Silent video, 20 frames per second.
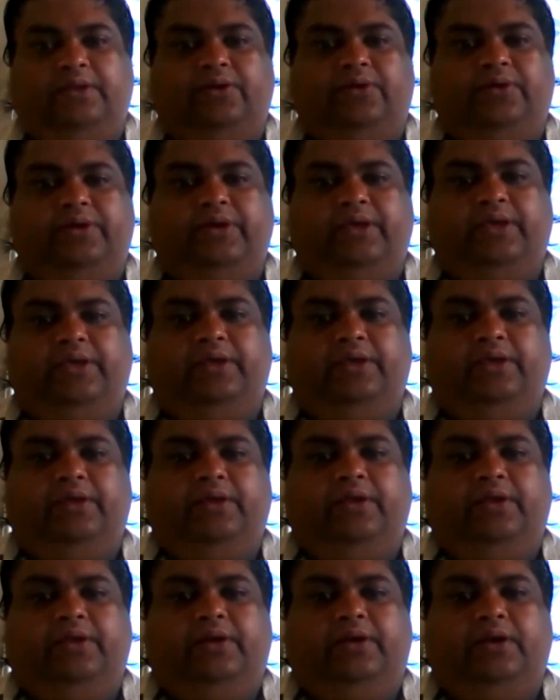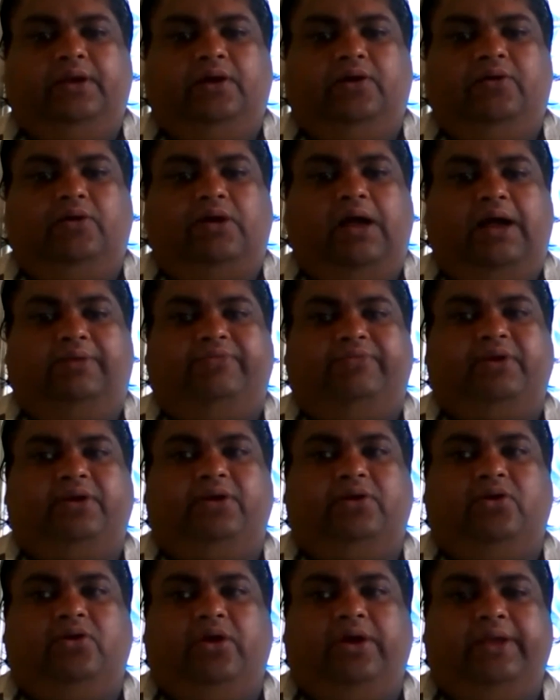Okay, now
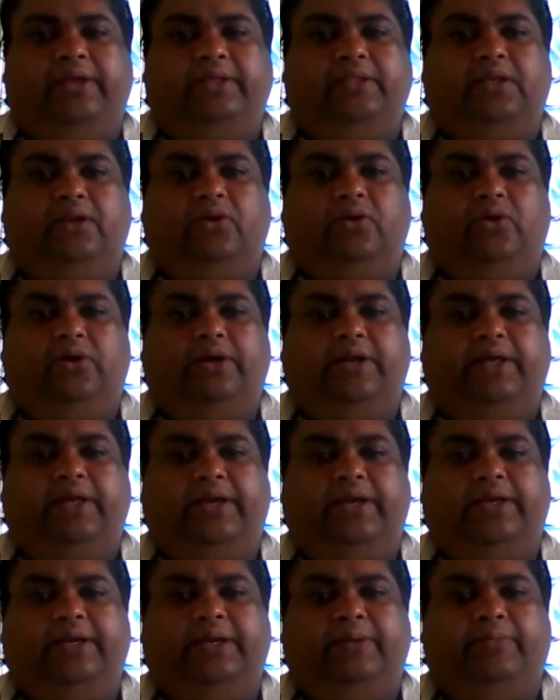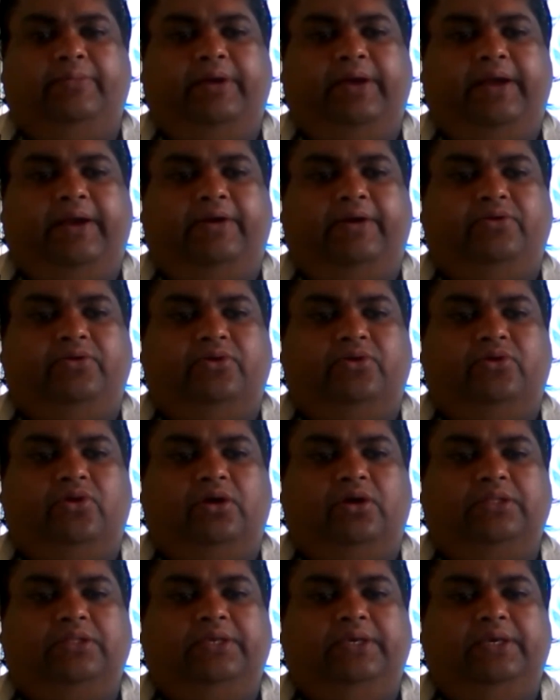after drawing the load diagram, I have to
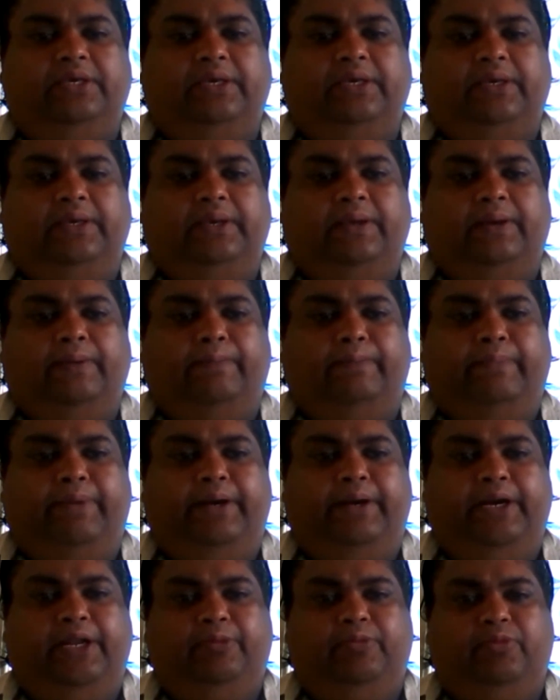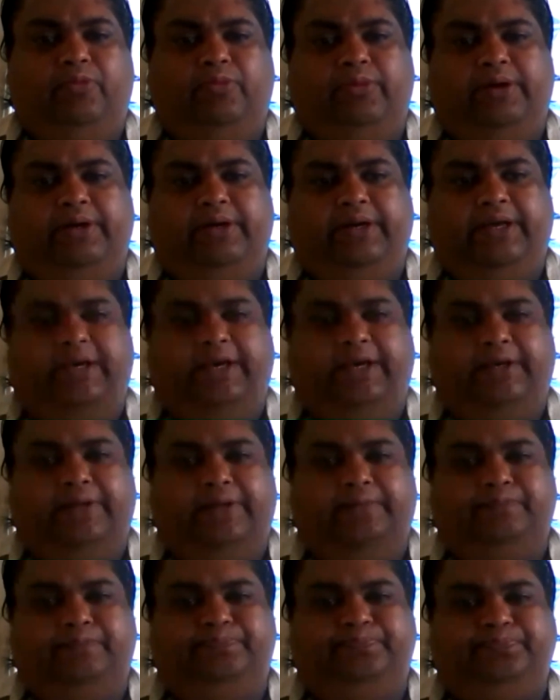draw the bending moment
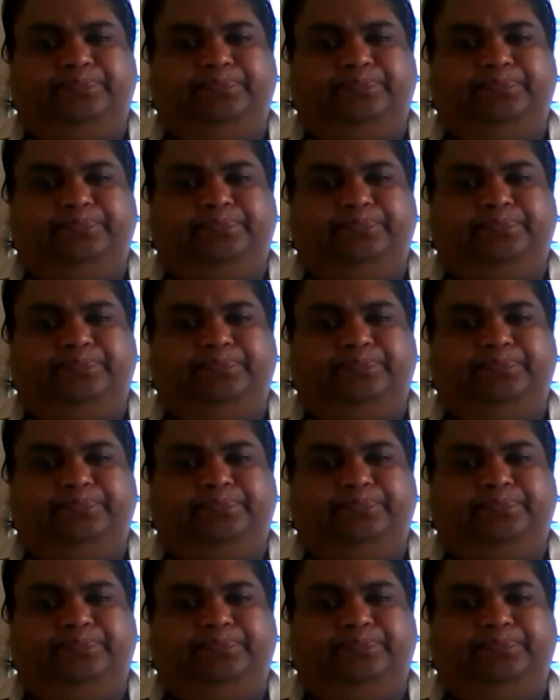diagram.